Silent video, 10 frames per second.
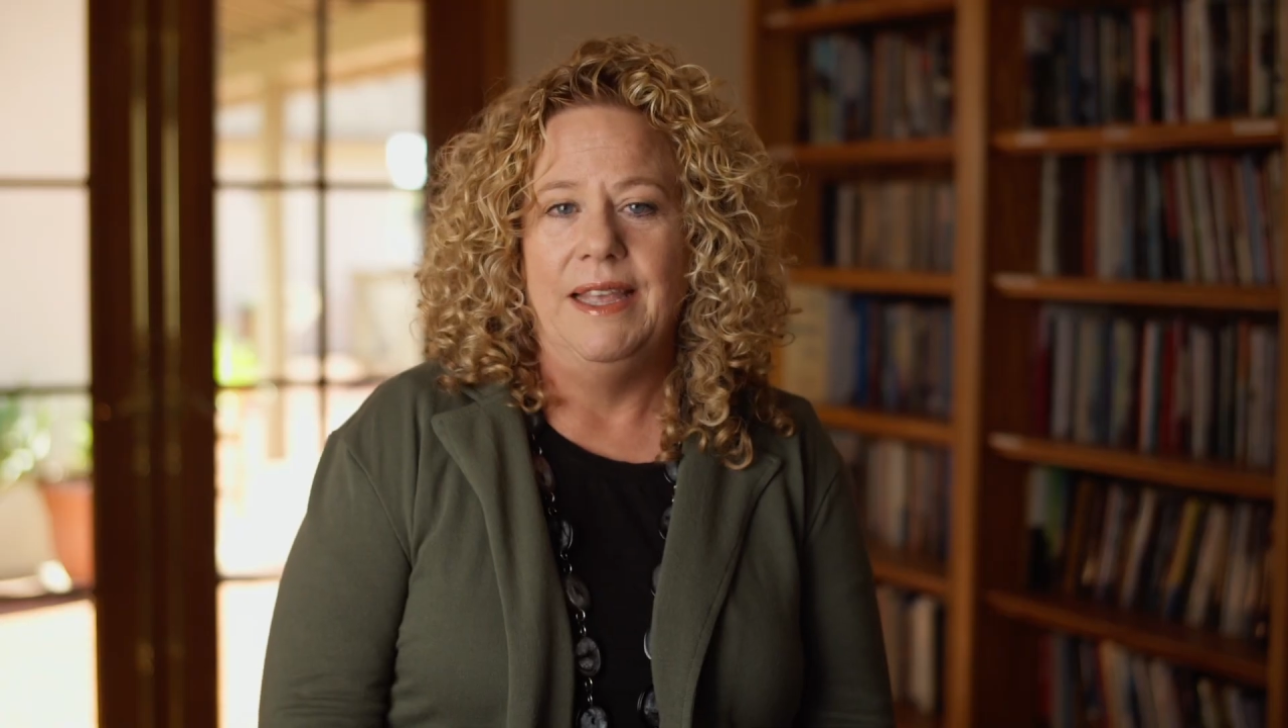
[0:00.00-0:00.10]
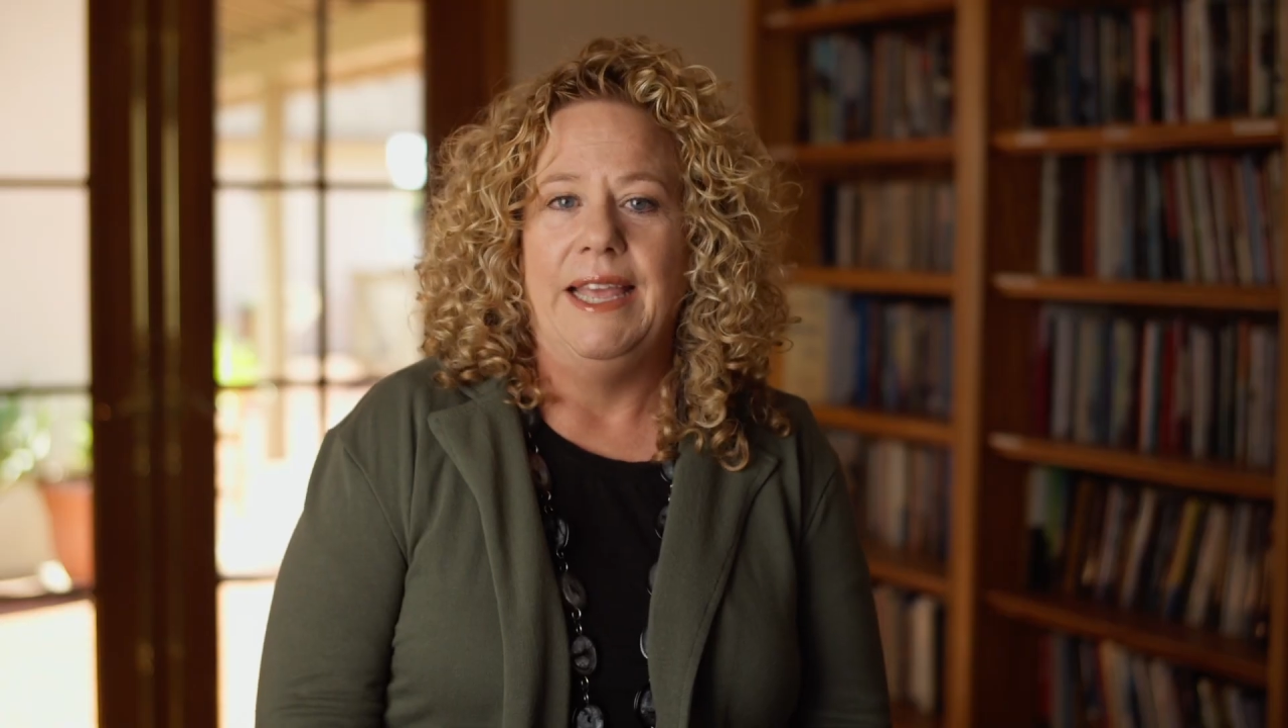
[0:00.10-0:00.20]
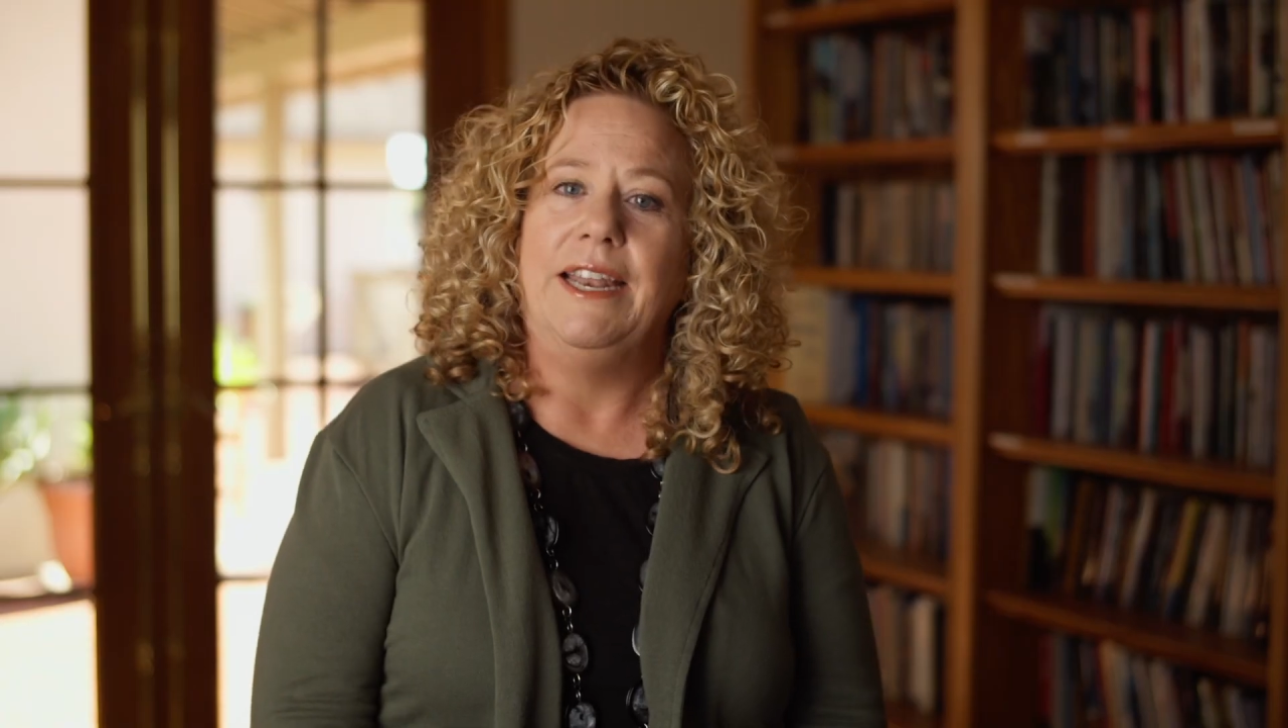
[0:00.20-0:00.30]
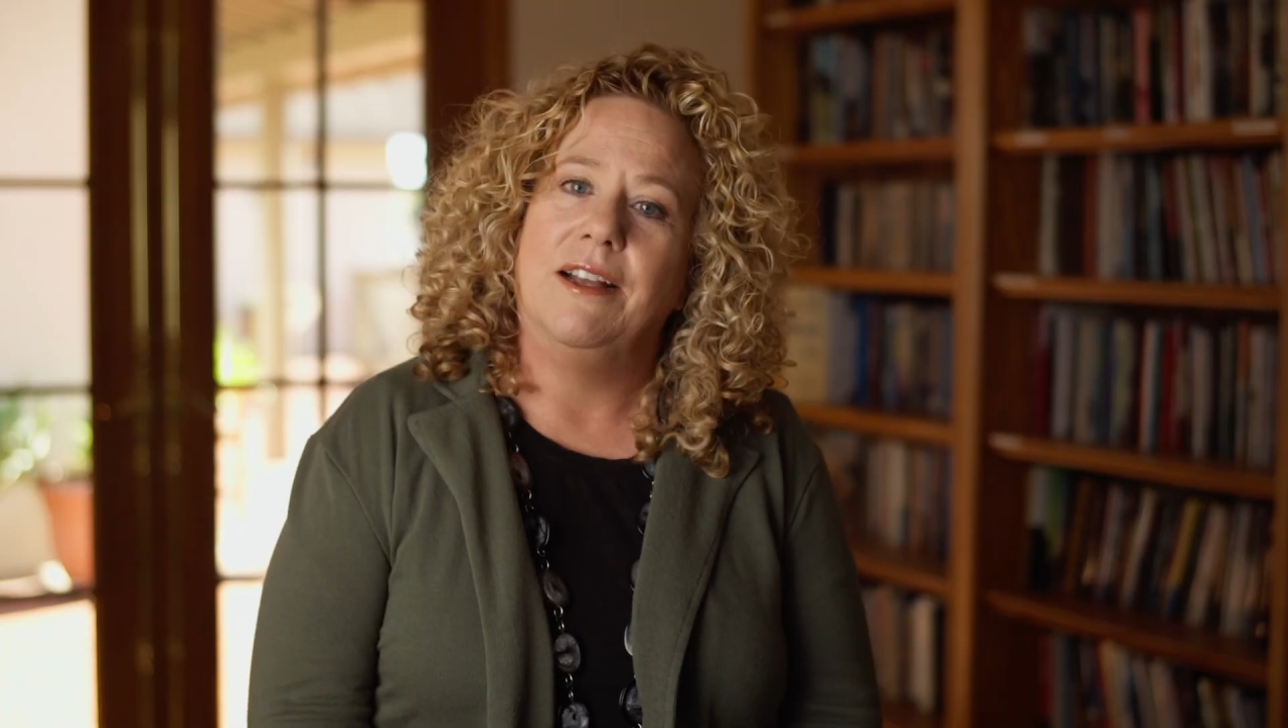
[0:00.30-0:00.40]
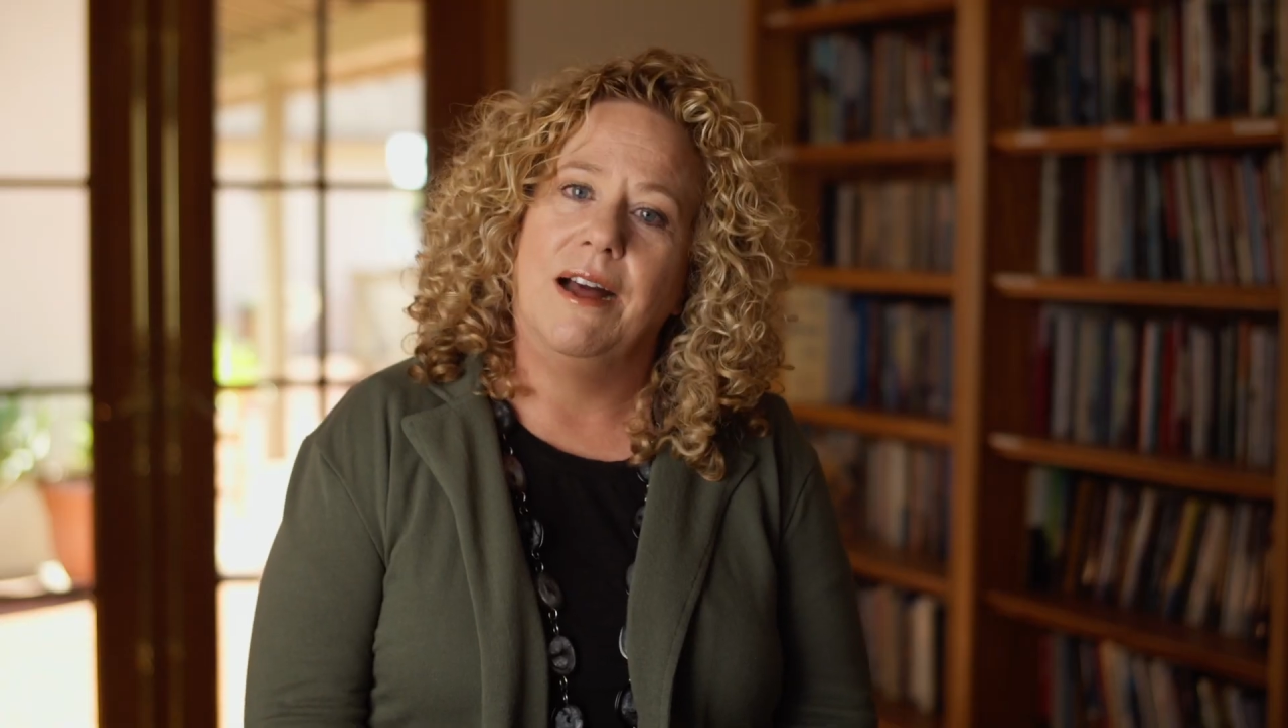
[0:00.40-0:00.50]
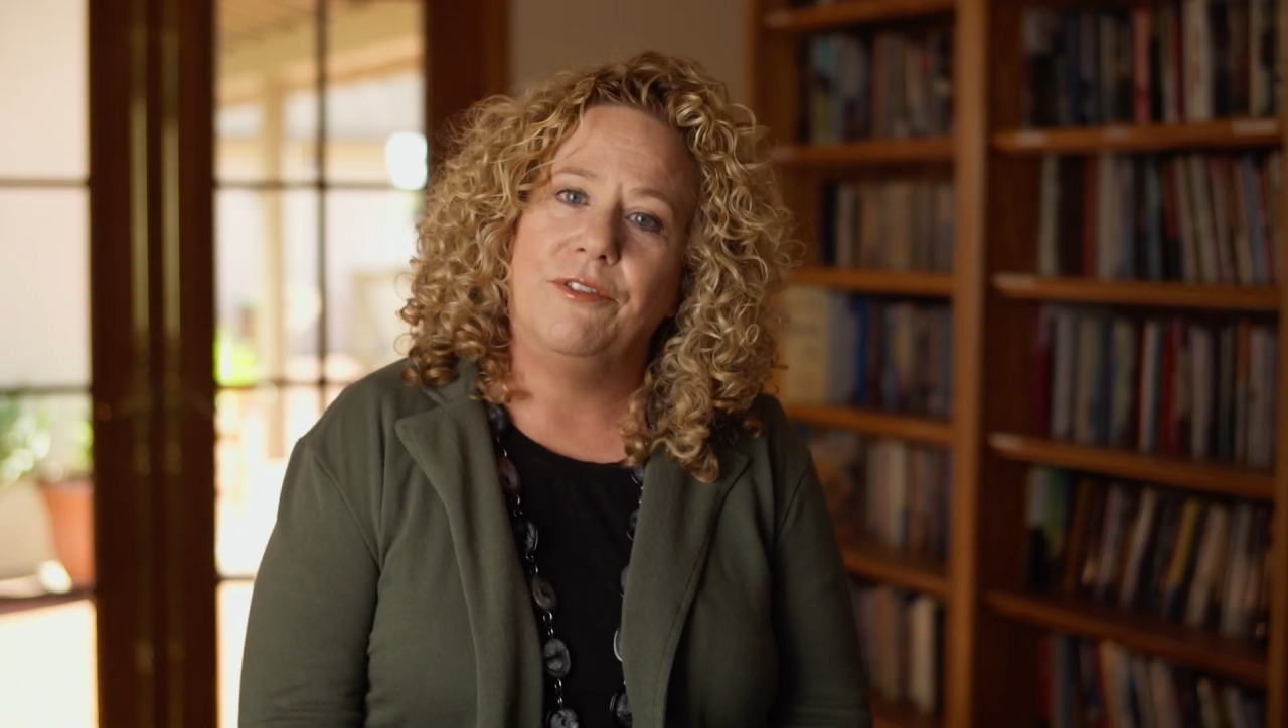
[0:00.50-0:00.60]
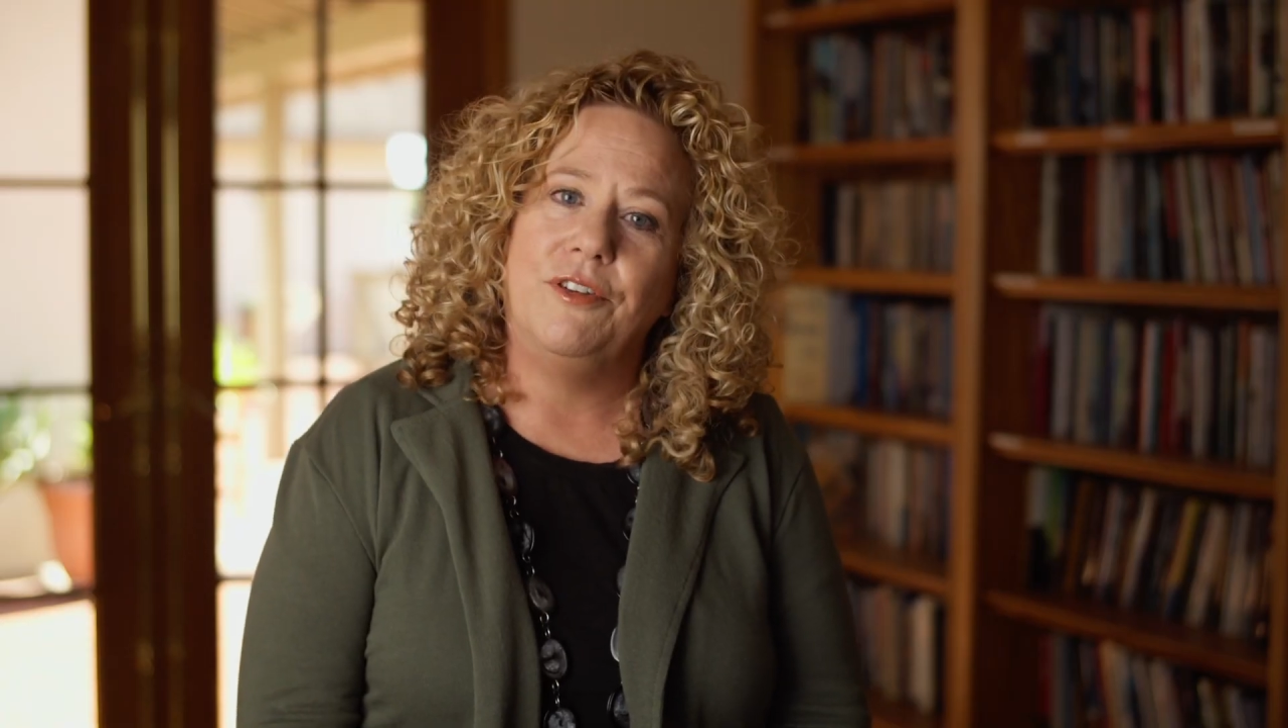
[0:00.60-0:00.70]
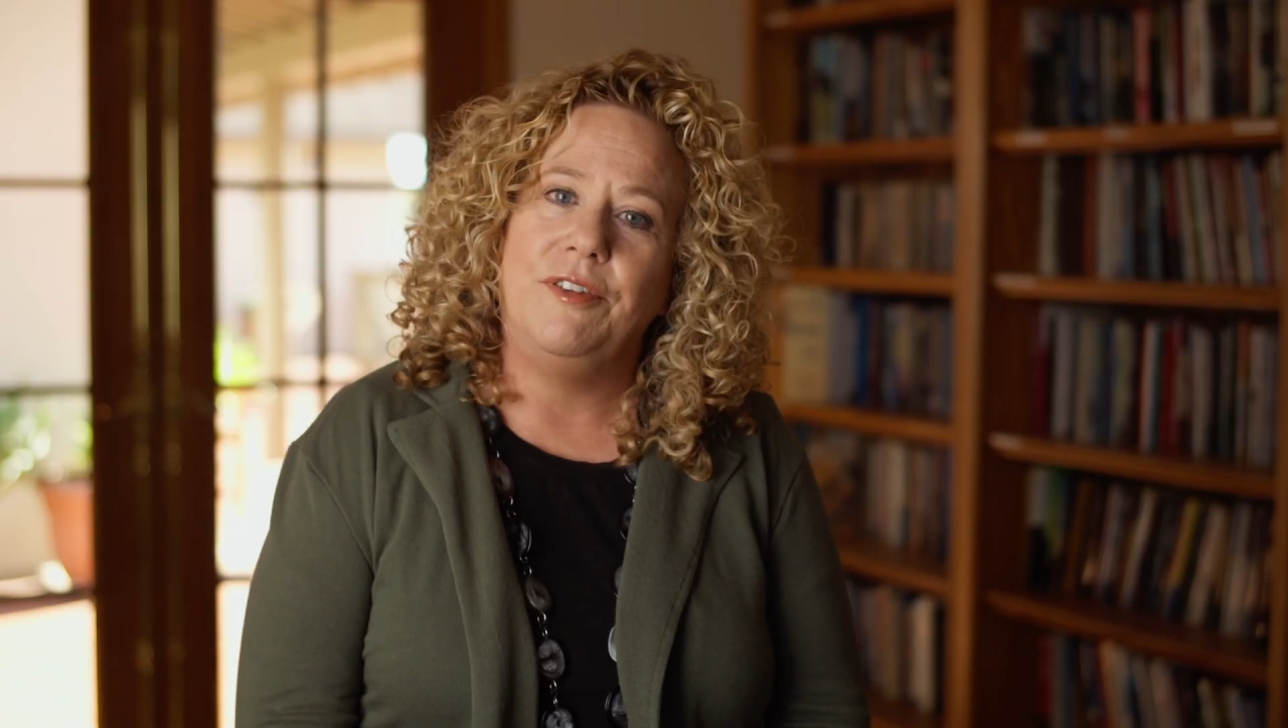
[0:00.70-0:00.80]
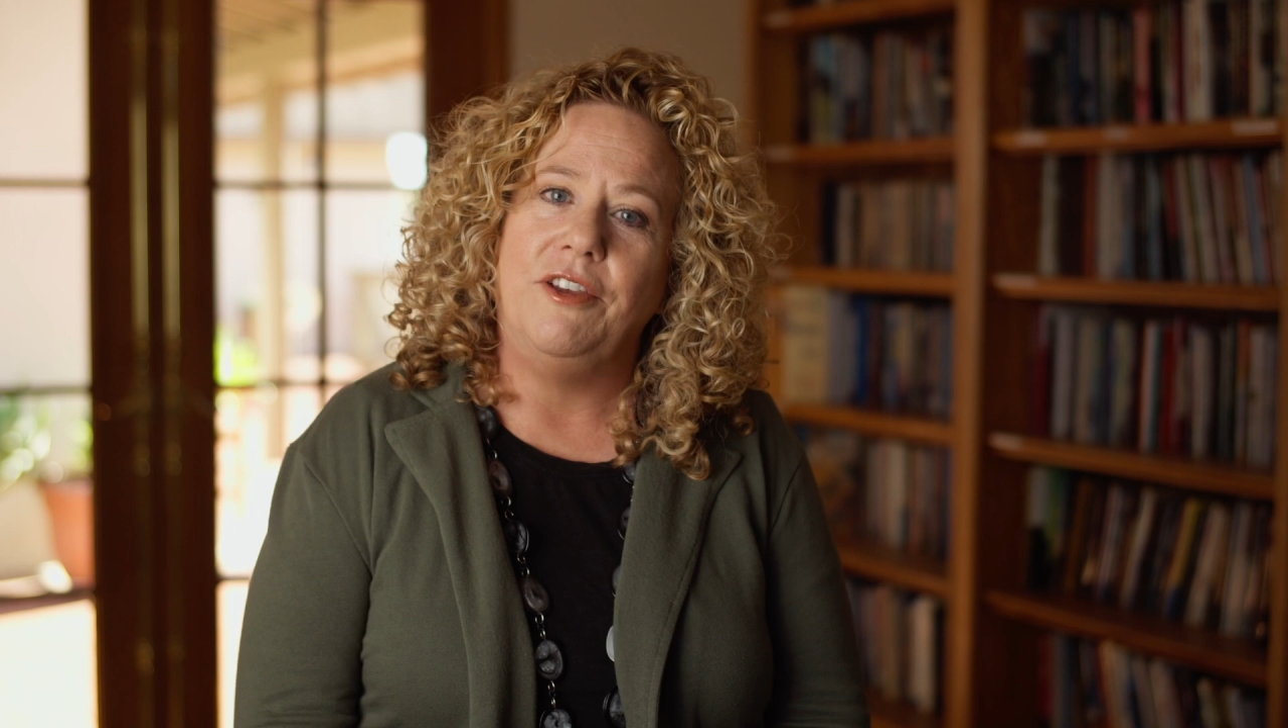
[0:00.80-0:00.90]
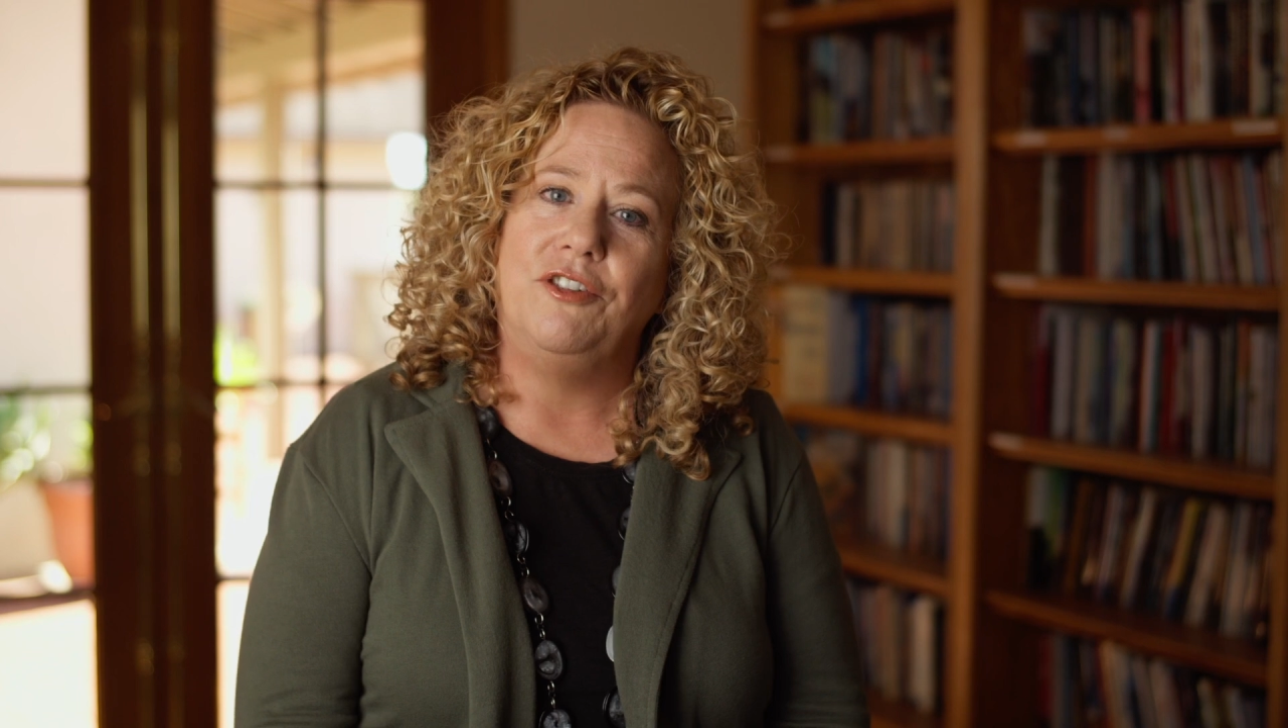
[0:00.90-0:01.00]
In
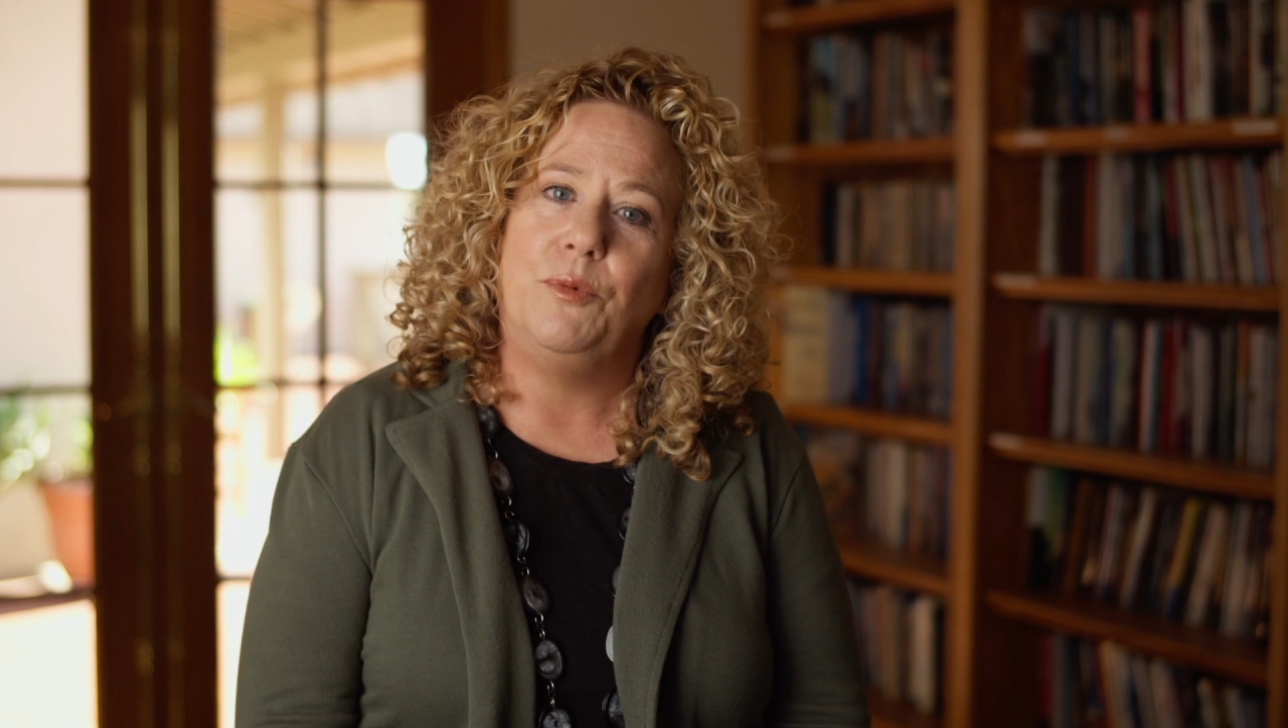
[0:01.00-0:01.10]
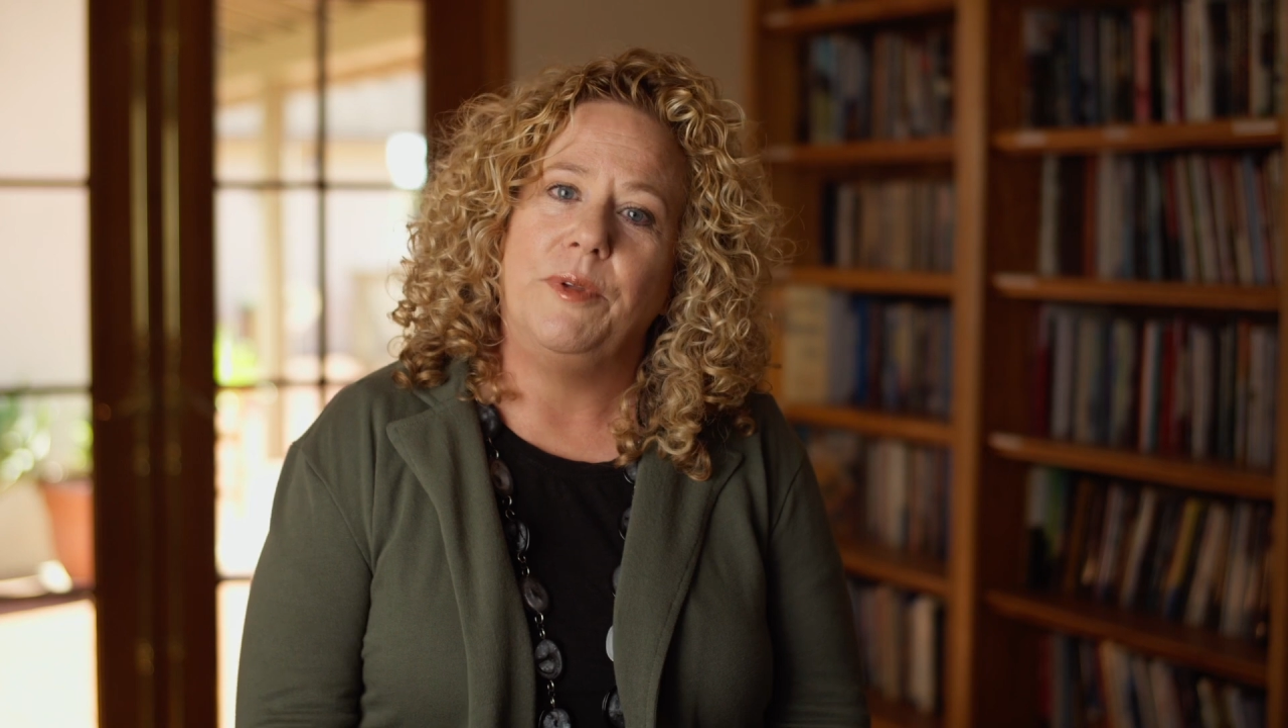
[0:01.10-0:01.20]
conversation